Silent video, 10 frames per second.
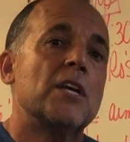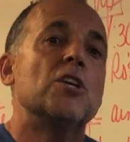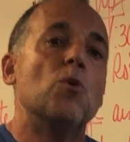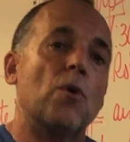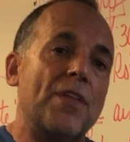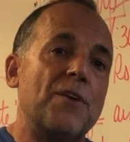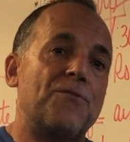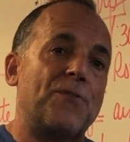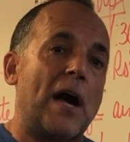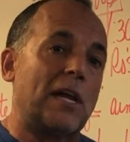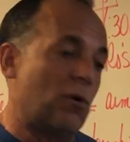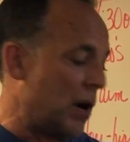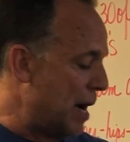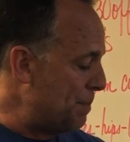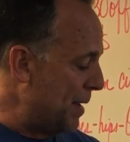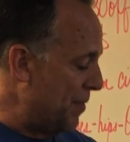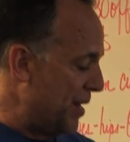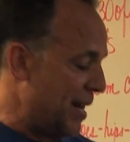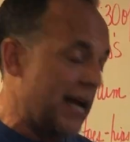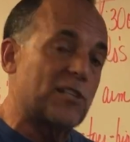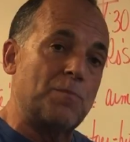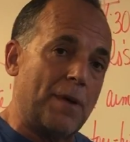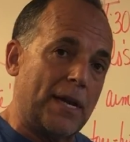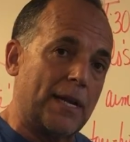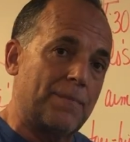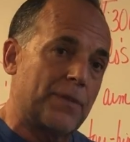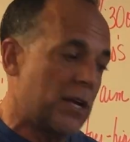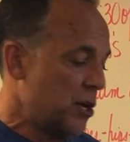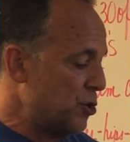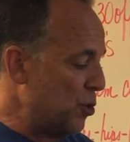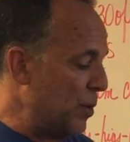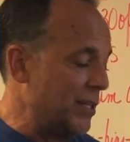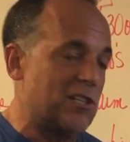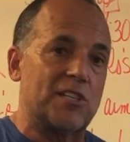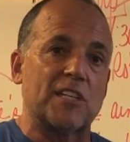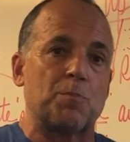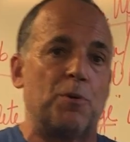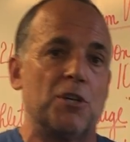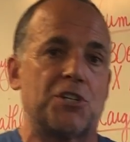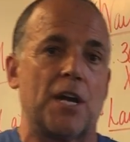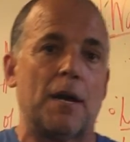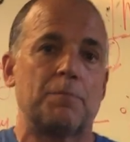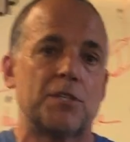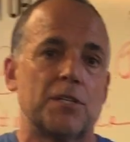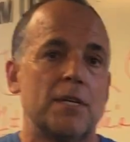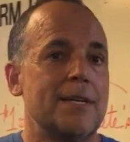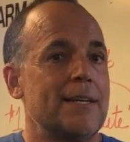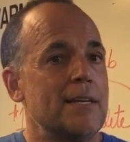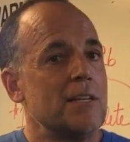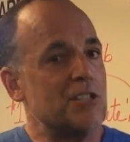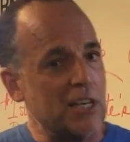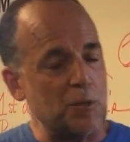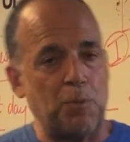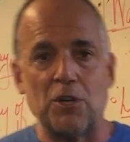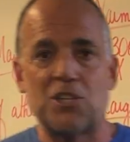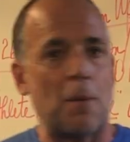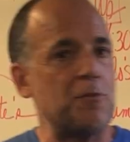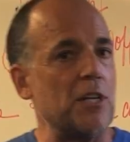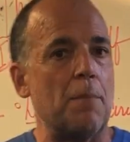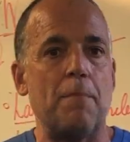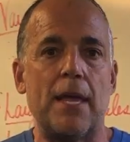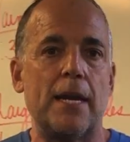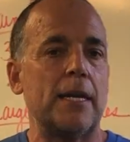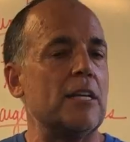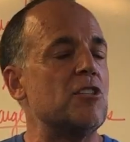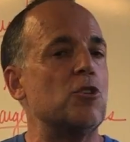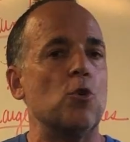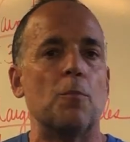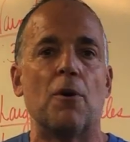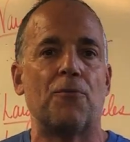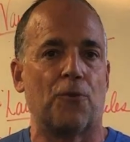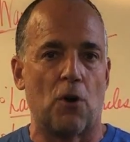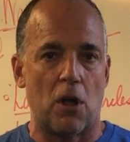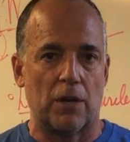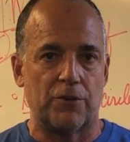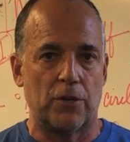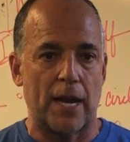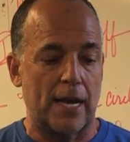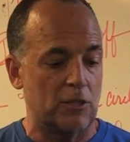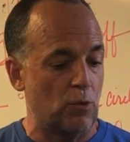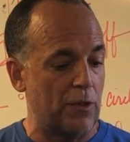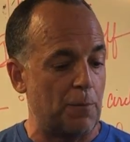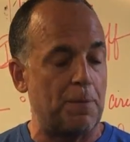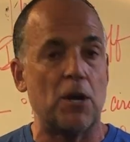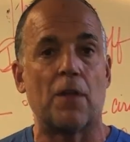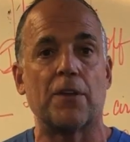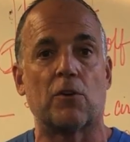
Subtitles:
You will then follow up in the next minute doing 6 push-ups. 6 push-ups in a minute is doable for all of you guys, whether it be on the